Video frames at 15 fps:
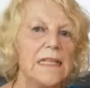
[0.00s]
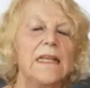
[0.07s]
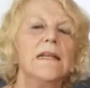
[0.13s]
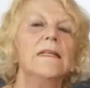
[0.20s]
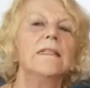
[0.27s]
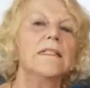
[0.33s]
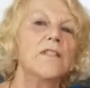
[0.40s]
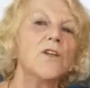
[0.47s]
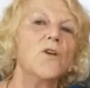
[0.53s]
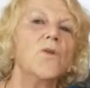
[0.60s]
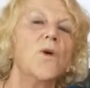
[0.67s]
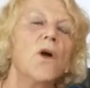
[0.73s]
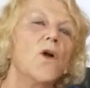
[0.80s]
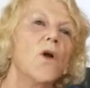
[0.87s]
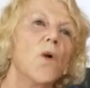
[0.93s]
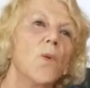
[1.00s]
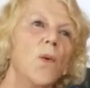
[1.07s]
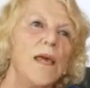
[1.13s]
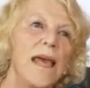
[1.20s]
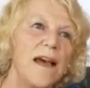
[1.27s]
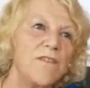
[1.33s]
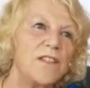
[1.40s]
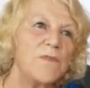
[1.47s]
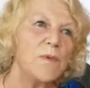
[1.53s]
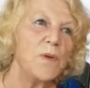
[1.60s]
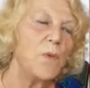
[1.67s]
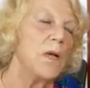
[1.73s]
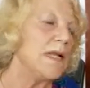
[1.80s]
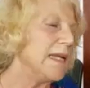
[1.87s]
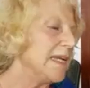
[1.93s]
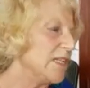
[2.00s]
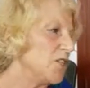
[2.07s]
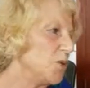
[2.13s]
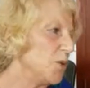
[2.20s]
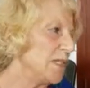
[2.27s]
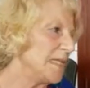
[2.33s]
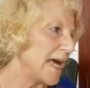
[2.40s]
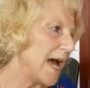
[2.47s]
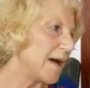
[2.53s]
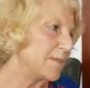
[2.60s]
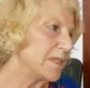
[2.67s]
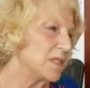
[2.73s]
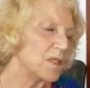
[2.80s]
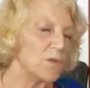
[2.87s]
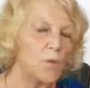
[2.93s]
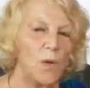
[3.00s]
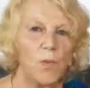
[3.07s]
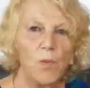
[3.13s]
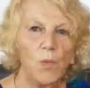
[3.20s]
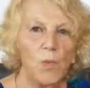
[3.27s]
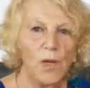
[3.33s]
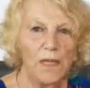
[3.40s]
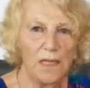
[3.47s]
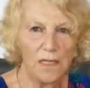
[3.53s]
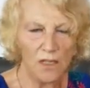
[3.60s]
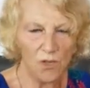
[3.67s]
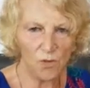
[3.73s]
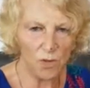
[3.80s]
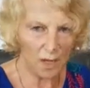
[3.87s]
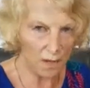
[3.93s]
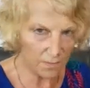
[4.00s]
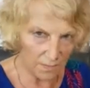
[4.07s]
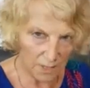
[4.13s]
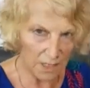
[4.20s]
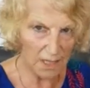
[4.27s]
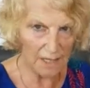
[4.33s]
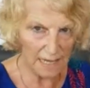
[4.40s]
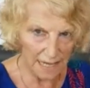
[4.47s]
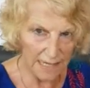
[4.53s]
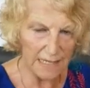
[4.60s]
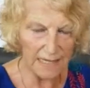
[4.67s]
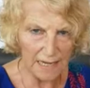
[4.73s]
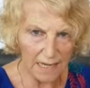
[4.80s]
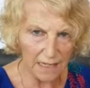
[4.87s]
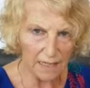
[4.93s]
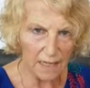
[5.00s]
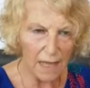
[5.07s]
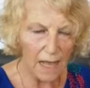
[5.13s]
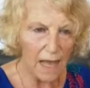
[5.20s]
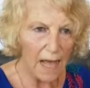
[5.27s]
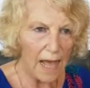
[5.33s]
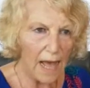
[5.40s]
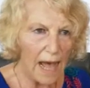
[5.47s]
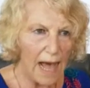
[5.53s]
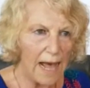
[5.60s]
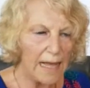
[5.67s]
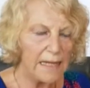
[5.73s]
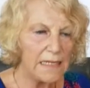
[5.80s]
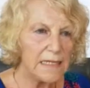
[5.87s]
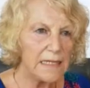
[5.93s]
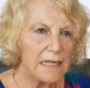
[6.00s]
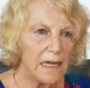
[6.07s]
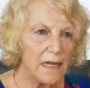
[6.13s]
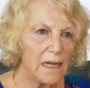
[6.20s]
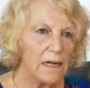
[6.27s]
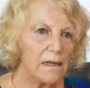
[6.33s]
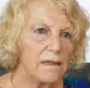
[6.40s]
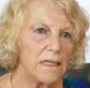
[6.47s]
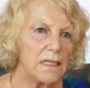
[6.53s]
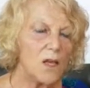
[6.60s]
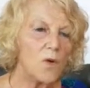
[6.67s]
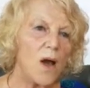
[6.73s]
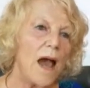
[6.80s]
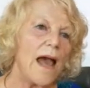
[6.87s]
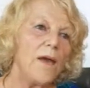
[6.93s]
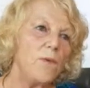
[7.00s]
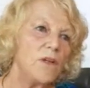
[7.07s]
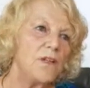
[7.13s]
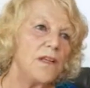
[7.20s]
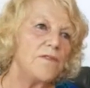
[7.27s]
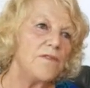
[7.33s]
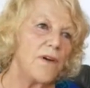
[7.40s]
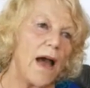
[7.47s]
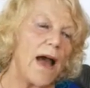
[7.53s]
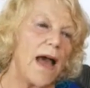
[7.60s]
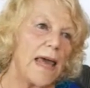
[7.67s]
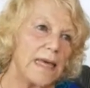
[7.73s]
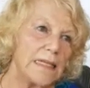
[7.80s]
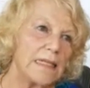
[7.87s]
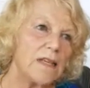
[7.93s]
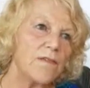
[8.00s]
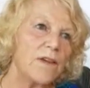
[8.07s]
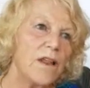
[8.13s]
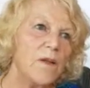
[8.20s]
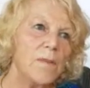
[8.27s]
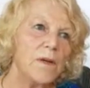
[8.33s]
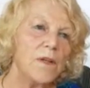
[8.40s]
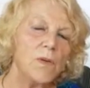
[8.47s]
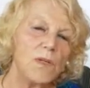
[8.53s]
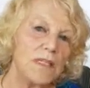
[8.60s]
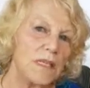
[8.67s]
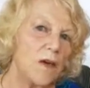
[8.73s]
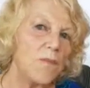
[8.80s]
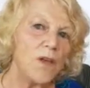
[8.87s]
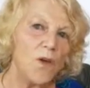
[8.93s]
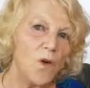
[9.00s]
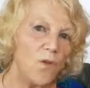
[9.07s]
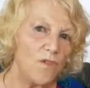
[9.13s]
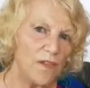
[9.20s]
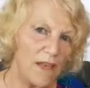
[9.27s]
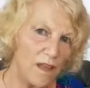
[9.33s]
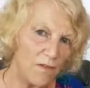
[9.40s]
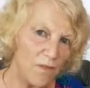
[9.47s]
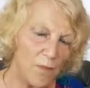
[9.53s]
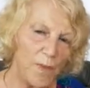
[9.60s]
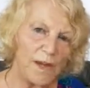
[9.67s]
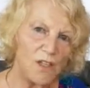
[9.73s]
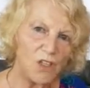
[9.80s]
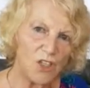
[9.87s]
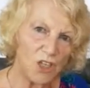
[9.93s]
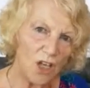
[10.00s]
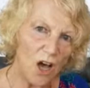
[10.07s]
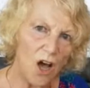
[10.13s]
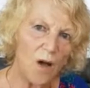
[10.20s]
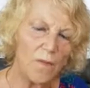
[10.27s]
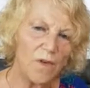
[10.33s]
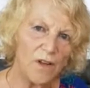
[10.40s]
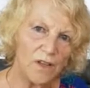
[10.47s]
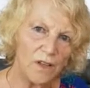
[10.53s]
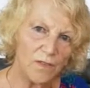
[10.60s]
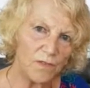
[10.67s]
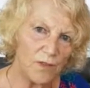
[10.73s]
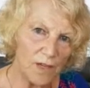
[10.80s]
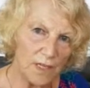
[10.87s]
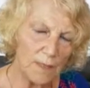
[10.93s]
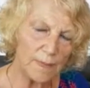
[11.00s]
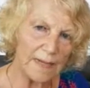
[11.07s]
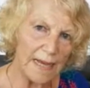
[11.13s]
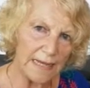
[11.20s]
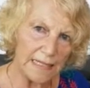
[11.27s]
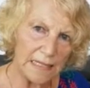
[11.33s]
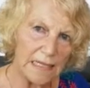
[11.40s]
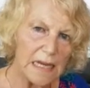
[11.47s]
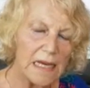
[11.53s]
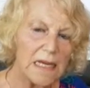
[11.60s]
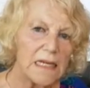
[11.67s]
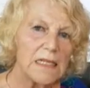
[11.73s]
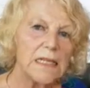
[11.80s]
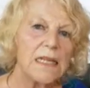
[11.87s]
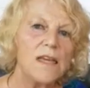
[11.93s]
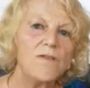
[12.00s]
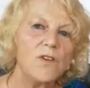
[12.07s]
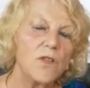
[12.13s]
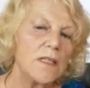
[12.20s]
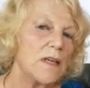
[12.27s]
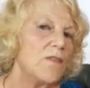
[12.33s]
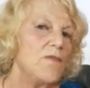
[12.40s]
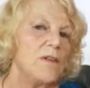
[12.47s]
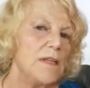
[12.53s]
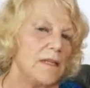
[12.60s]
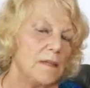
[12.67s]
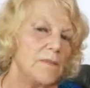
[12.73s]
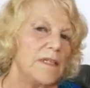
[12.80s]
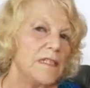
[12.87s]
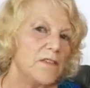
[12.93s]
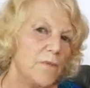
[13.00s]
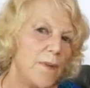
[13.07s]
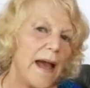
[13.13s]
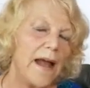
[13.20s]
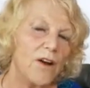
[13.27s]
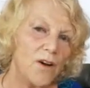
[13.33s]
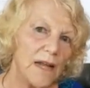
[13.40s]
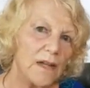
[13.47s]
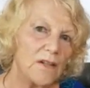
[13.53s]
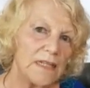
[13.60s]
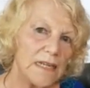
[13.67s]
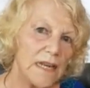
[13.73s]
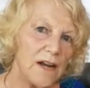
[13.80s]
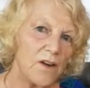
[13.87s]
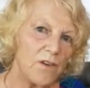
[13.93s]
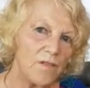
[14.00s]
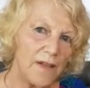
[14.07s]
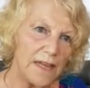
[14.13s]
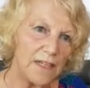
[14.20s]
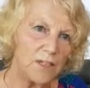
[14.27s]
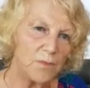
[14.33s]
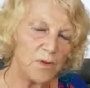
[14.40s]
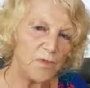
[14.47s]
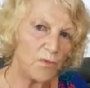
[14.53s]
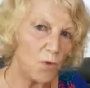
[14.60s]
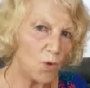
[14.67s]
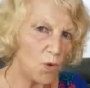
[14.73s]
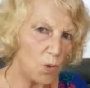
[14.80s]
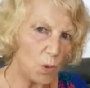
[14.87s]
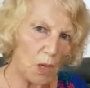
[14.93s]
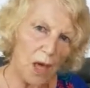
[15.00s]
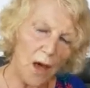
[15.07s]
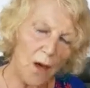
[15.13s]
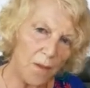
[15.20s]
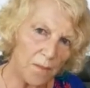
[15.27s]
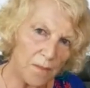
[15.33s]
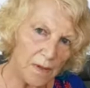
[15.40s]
and so we have to be willing to adapt when you come to India. And so I would advise, if anybody was coming over here for Panchakarma in the first place, to give yourself a little bit of background in Ayurveda before you come,